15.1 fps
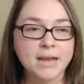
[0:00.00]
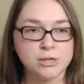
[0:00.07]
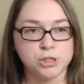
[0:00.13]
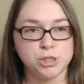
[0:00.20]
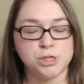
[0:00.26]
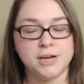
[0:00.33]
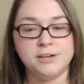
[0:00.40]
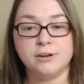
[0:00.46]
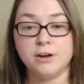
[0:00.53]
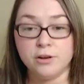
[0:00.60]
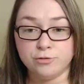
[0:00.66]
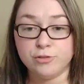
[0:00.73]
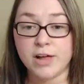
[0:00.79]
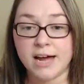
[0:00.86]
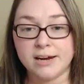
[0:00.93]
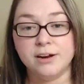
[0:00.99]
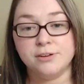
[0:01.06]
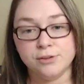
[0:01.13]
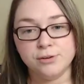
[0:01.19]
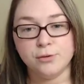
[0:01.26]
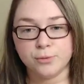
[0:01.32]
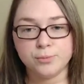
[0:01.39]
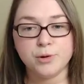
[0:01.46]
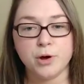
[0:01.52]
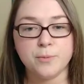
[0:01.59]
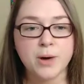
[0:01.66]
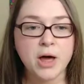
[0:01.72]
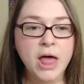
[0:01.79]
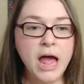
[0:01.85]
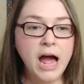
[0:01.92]
a straightener, a flat iron, you know what I'm
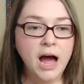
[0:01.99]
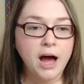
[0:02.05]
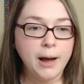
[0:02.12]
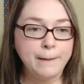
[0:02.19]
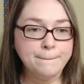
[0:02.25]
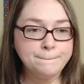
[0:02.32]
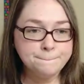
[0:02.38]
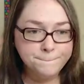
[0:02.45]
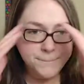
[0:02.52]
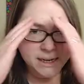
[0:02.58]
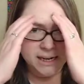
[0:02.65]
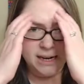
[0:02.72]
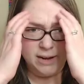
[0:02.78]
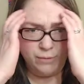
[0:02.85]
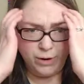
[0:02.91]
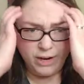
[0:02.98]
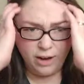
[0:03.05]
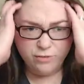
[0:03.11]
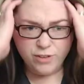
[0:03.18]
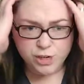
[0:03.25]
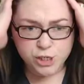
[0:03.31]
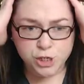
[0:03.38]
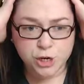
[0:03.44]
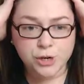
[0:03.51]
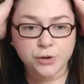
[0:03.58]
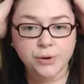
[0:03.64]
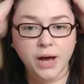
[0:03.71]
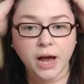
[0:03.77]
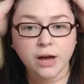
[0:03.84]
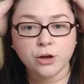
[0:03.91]
talking about. But when I first started
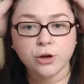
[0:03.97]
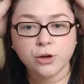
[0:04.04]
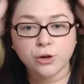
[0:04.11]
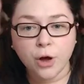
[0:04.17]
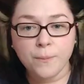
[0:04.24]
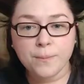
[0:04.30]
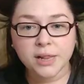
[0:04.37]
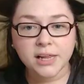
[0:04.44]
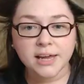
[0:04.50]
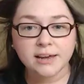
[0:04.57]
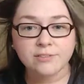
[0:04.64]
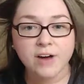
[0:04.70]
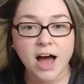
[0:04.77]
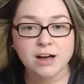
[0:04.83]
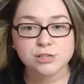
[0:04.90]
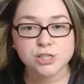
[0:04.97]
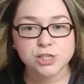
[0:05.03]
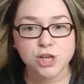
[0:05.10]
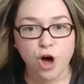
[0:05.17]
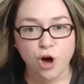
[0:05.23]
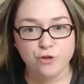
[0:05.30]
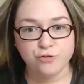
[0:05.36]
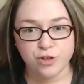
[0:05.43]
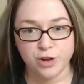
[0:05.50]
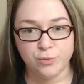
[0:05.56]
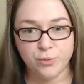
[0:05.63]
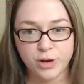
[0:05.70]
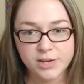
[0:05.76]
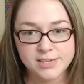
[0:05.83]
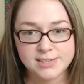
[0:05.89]
doing it, I could not believe how soft
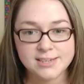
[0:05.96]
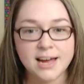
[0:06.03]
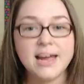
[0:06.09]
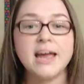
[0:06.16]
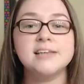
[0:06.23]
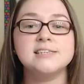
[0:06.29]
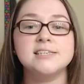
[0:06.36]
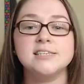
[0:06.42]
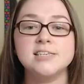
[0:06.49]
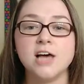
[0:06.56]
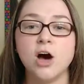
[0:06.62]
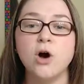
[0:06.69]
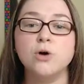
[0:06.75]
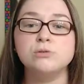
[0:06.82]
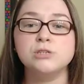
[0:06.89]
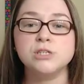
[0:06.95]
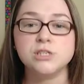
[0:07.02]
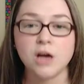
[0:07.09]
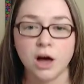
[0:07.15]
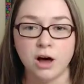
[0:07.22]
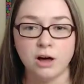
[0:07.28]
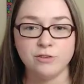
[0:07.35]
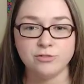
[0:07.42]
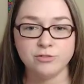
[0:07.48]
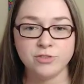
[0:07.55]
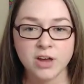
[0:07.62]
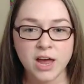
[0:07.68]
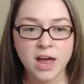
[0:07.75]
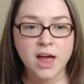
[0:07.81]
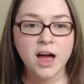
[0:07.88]
it was. Like, it's so
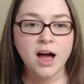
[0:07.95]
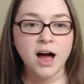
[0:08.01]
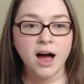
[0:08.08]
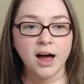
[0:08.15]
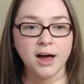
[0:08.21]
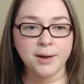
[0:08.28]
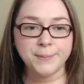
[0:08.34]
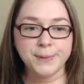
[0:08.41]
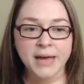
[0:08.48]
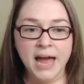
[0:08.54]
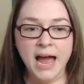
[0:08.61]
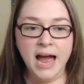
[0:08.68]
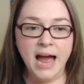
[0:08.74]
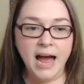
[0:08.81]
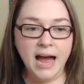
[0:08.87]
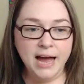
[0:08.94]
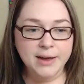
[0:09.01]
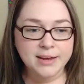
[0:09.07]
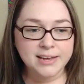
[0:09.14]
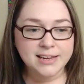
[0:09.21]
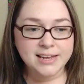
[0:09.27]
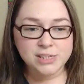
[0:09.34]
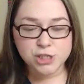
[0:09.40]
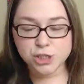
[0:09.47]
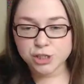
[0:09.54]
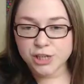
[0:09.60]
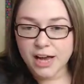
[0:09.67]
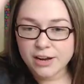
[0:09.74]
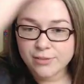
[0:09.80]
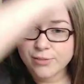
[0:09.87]
soft. Because
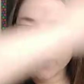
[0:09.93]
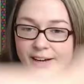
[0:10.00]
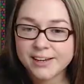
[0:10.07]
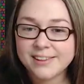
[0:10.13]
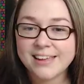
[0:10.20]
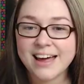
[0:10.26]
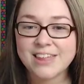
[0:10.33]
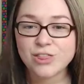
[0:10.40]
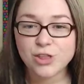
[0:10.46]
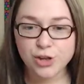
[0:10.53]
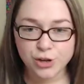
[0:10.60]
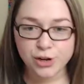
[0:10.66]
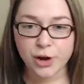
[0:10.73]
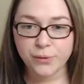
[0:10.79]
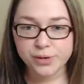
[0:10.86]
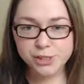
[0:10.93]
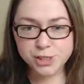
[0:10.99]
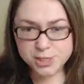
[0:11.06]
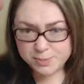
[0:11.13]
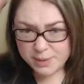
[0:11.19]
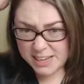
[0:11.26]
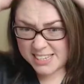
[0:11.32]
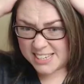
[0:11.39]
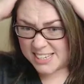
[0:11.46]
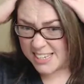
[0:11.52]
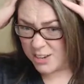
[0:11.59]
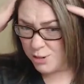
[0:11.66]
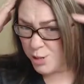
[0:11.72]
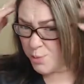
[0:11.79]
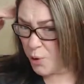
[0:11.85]
you're like running that, it just makes it
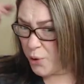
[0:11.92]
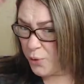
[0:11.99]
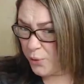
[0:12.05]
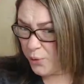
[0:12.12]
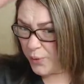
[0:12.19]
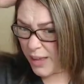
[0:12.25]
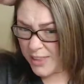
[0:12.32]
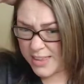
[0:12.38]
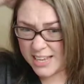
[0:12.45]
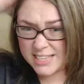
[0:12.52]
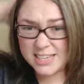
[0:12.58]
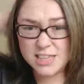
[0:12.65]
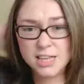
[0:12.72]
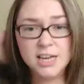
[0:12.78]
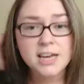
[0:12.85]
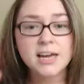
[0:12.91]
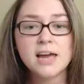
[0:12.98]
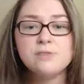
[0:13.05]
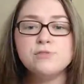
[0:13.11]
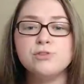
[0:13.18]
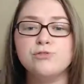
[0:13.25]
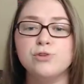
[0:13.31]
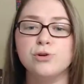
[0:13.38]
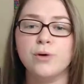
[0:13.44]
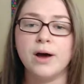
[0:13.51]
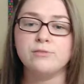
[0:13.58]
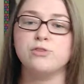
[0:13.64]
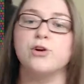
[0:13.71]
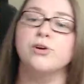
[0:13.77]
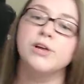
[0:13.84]
so smooth. And that's the thing, even if you don't
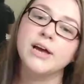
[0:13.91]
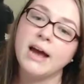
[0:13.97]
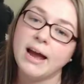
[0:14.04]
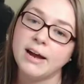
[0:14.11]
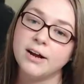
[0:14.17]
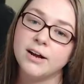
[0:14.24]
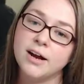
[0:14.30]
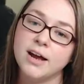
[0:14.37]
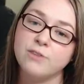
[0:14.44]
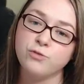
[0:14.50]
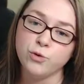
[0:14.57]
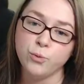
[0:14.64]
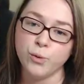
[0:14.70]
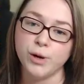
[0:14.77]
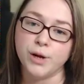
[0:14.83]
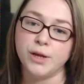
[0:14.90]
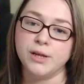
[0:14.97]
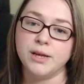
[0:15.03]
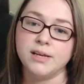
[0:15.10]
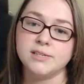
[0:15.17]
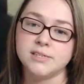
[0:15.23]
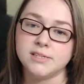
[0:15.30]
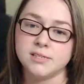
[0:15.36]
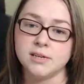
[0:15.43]
have curly hair, if you want to,